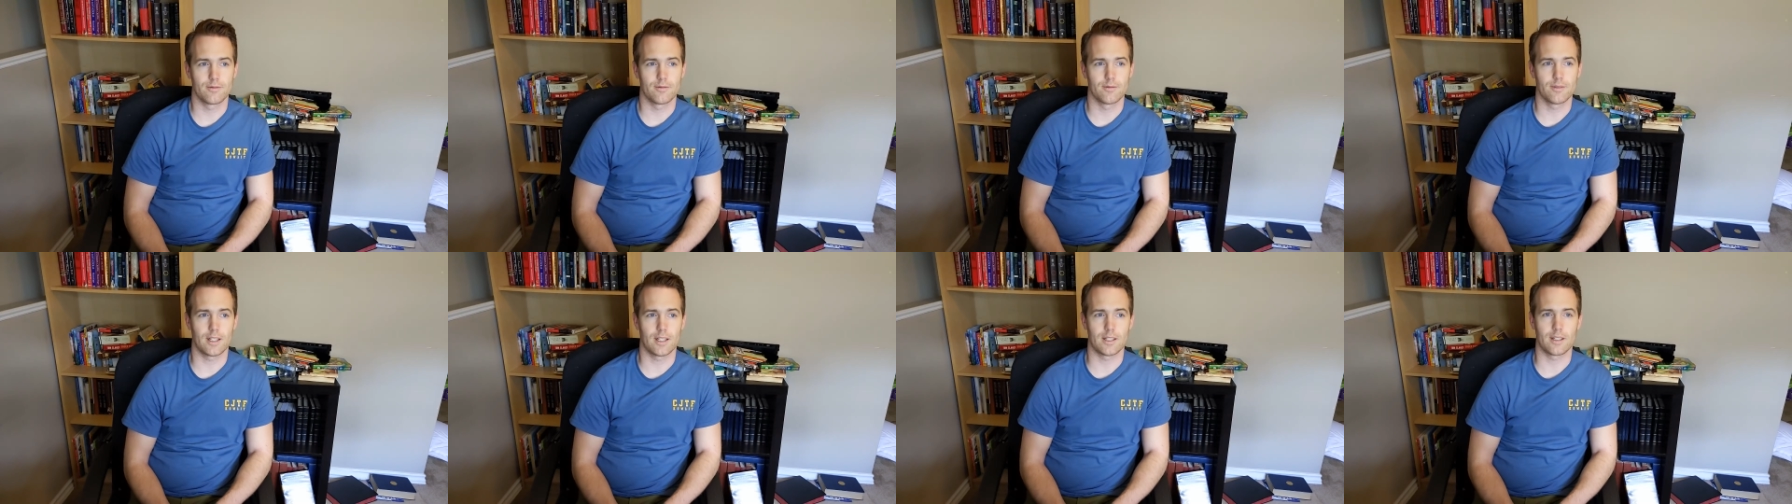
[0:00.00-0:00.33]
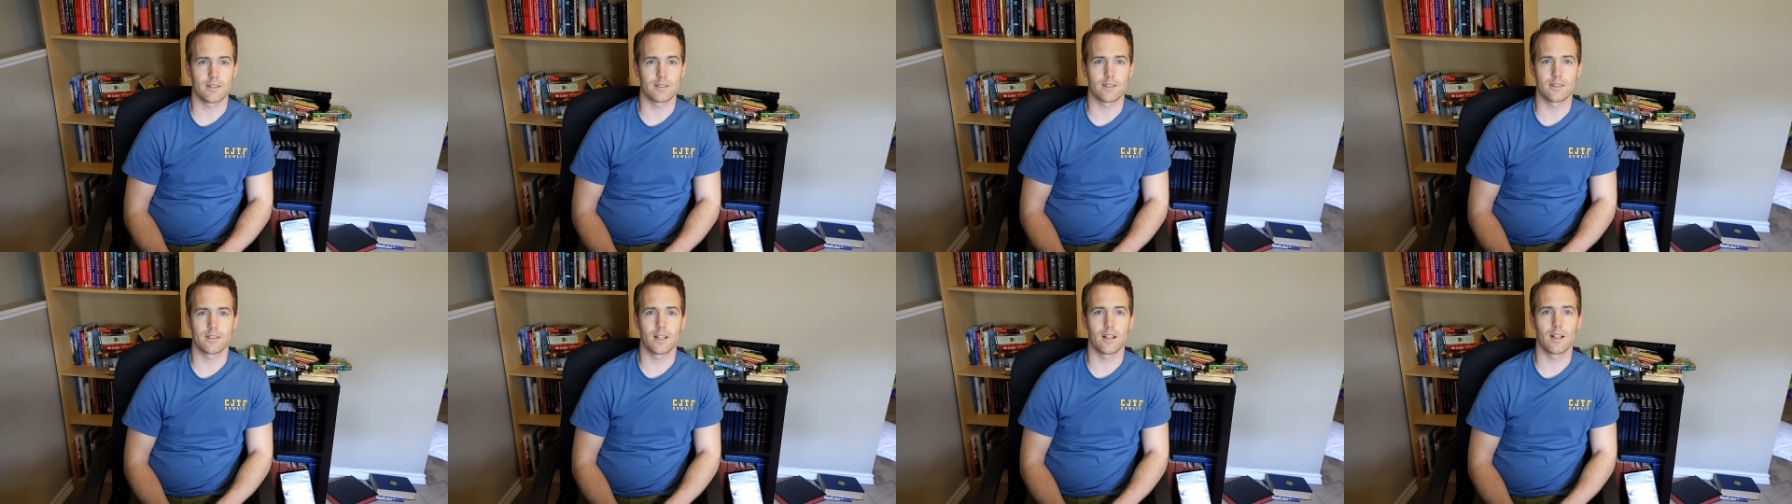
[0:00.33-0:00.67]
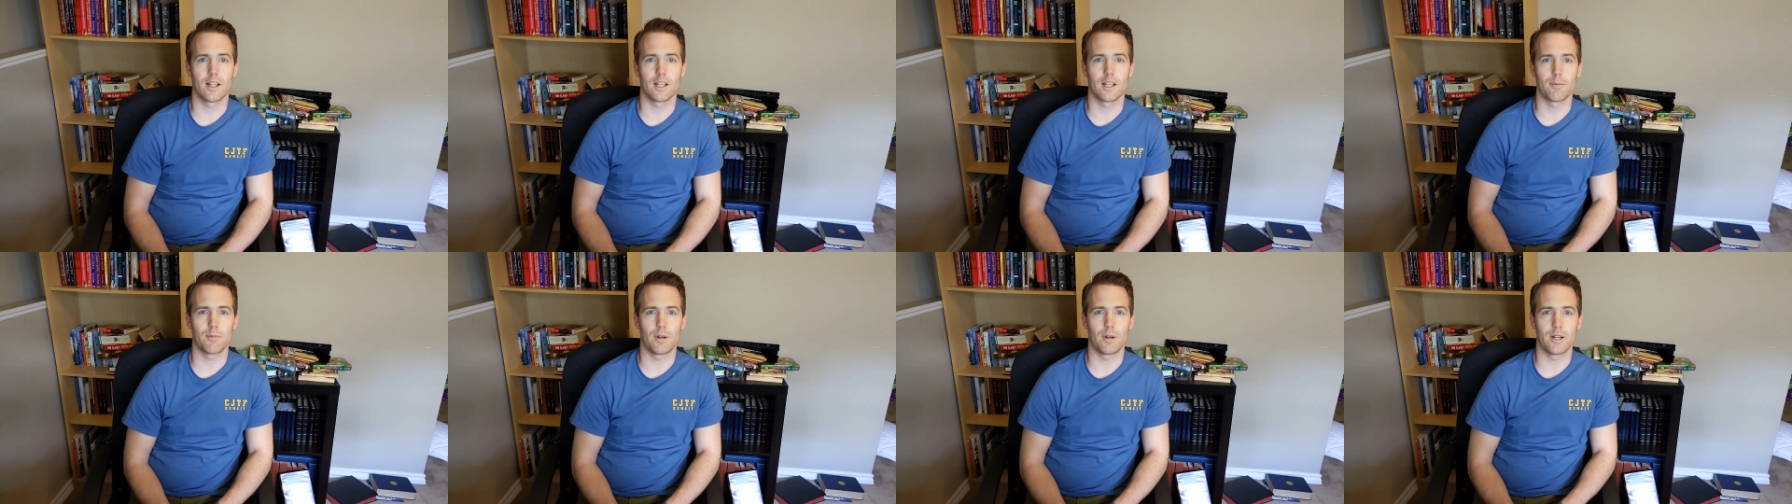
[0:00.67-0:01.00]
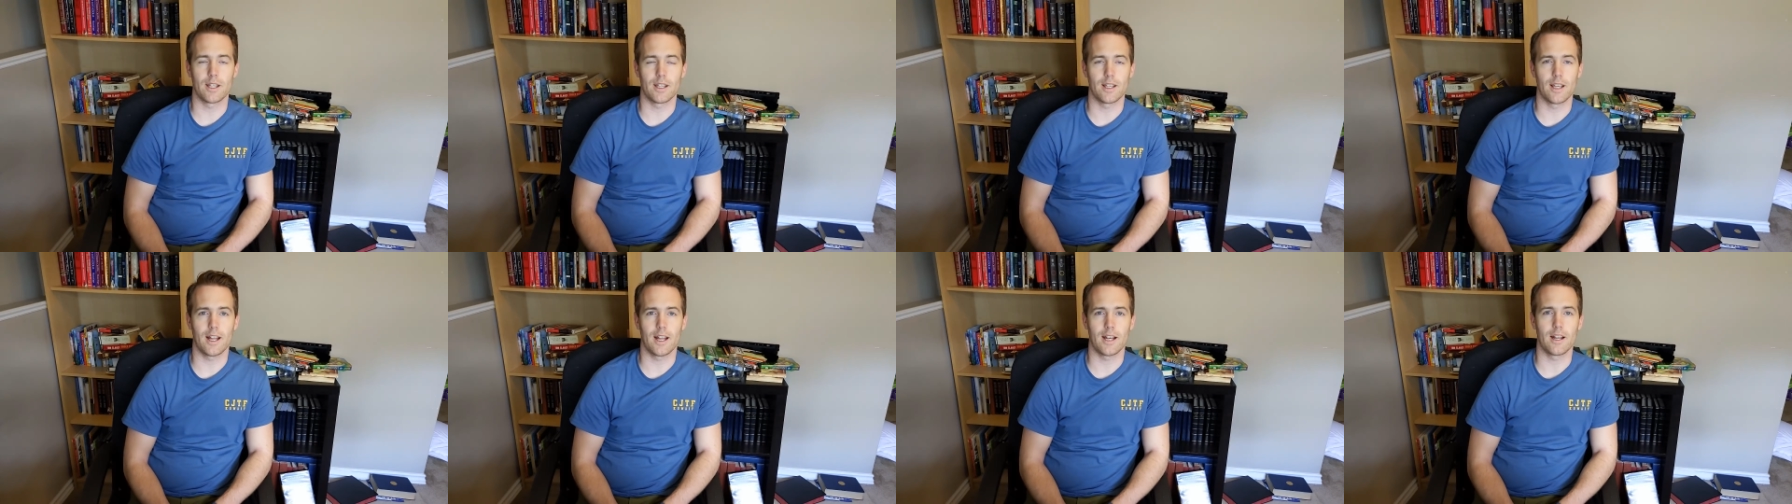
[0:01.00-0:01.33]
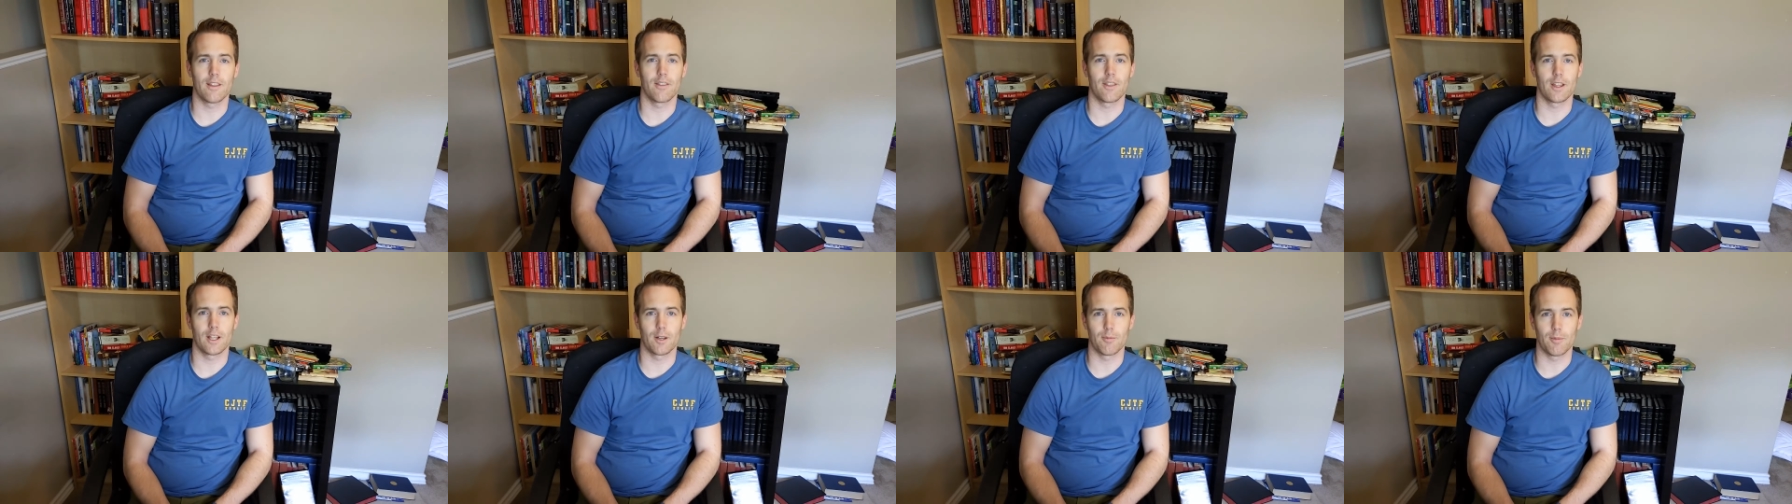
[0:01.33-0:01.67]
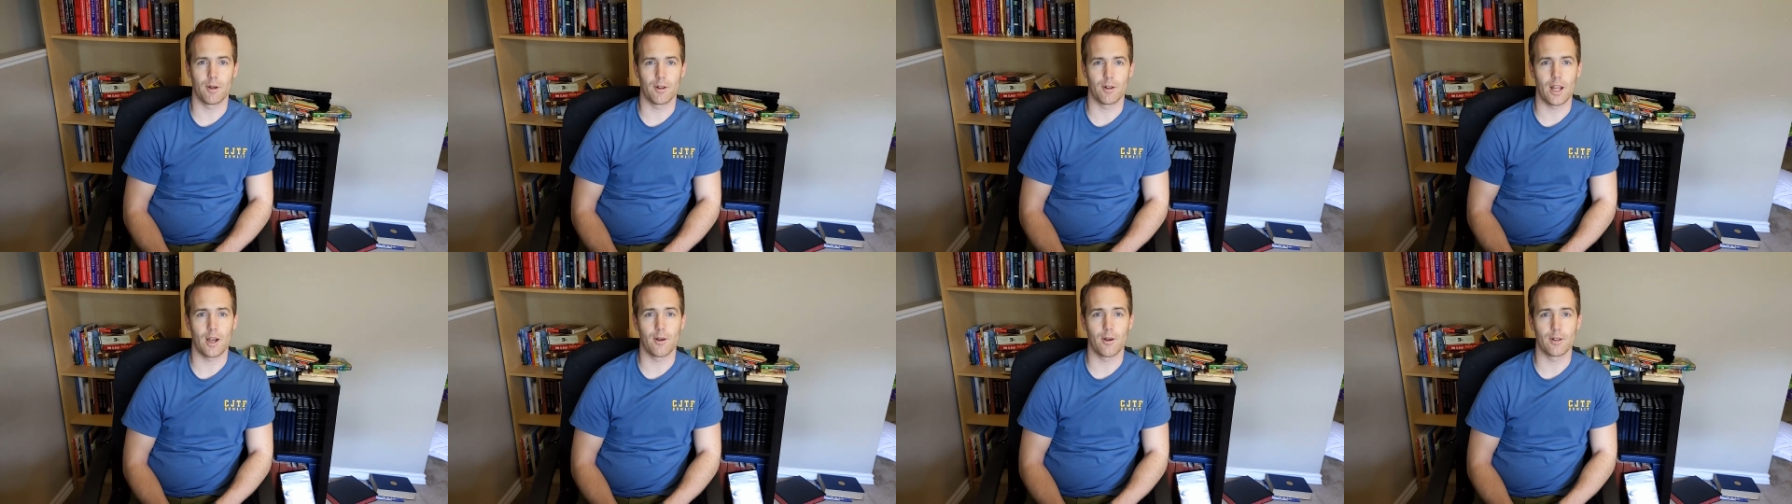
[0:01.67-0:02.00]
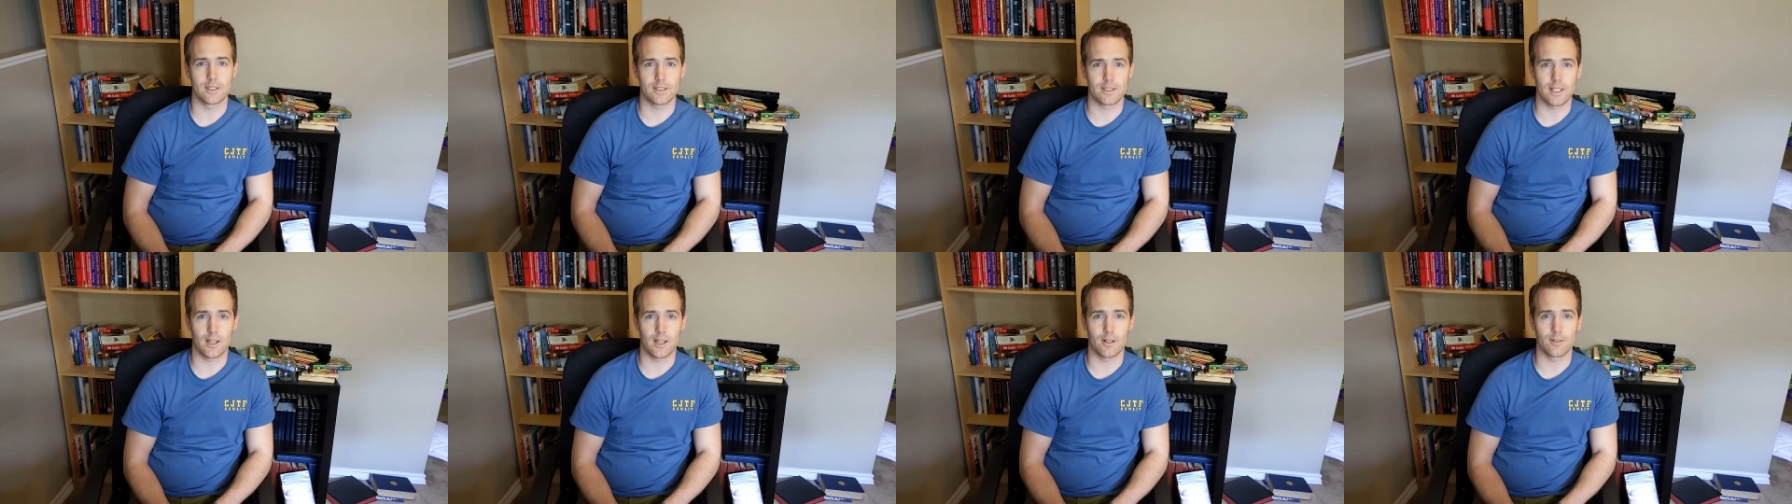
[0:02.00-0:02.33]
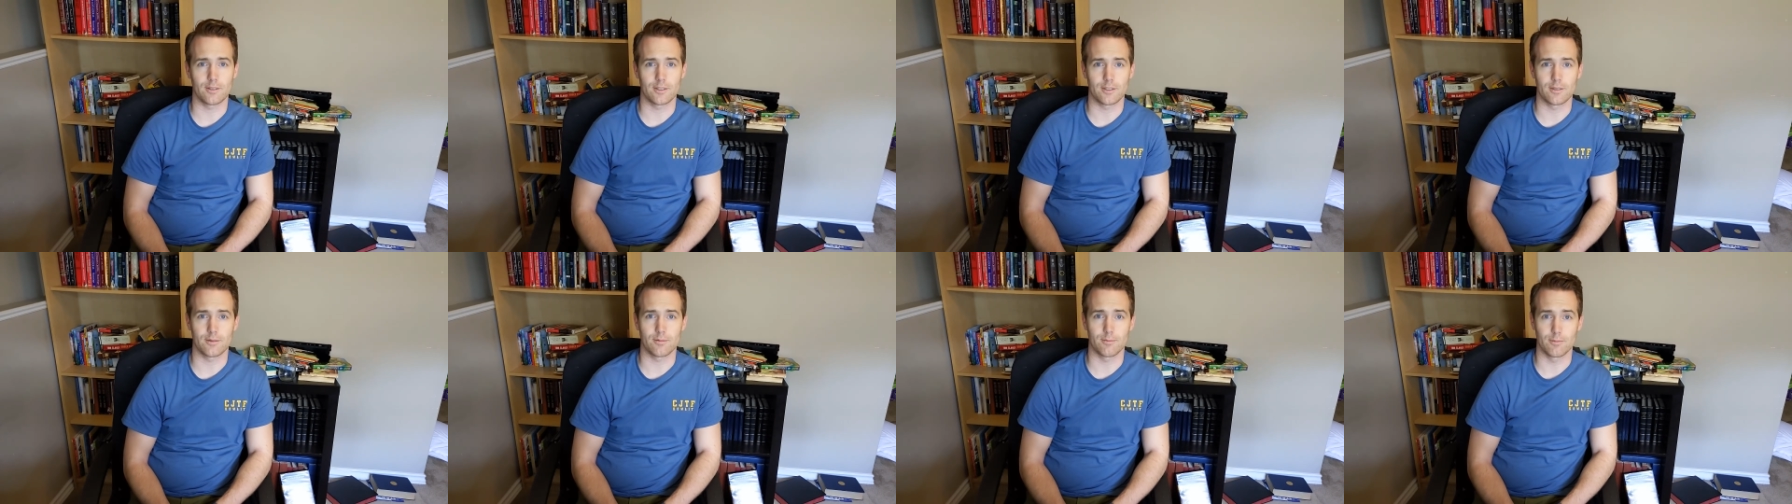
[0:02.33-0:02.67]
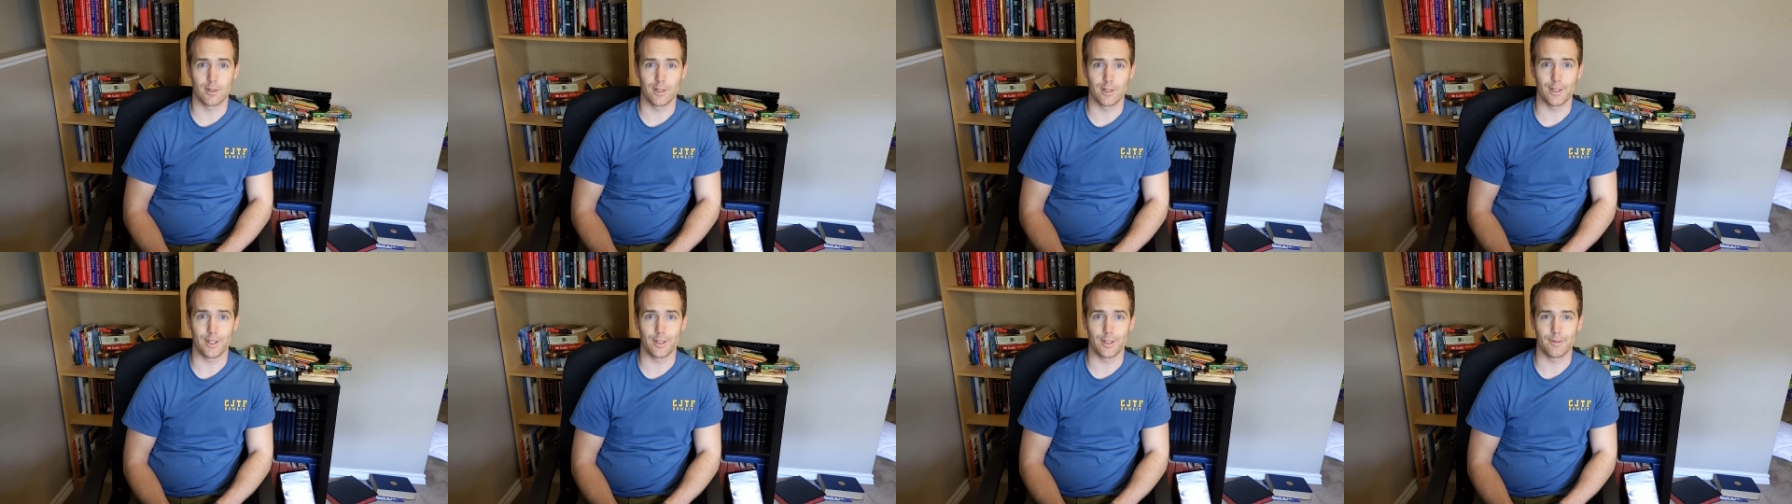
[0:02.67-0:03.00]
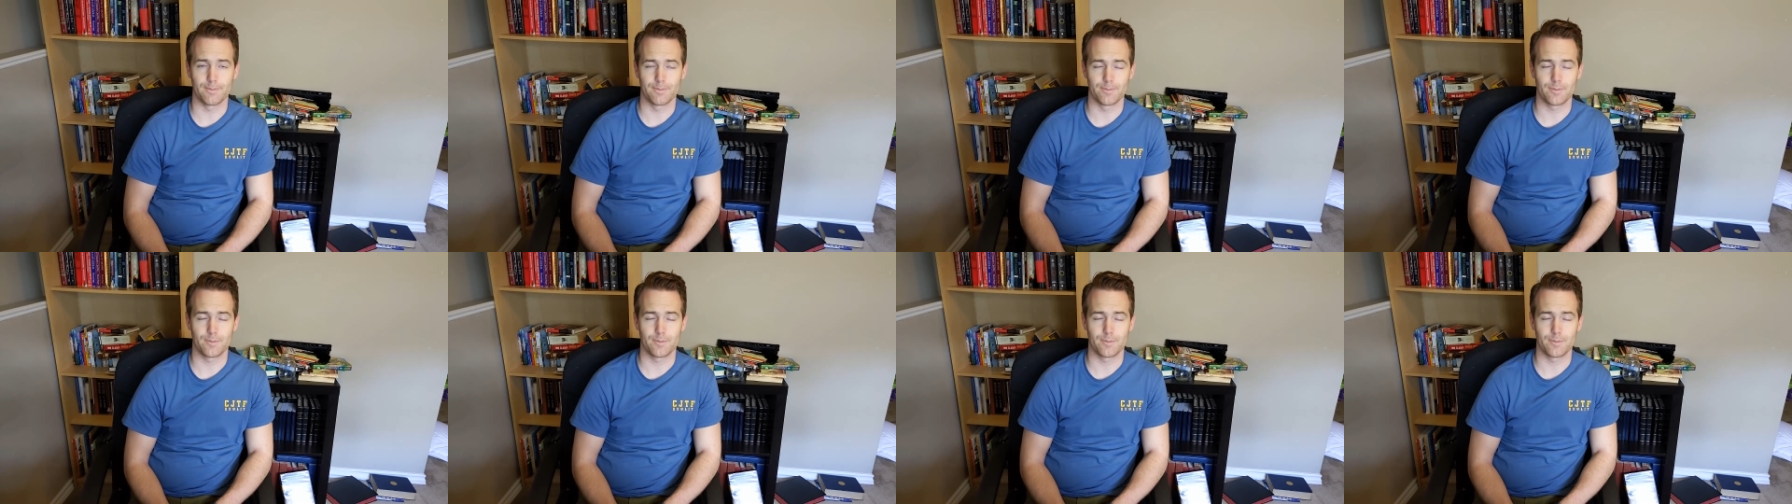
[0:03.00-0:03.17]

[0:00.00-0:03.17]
That doesn't tell anybody anything about how it sounds, really.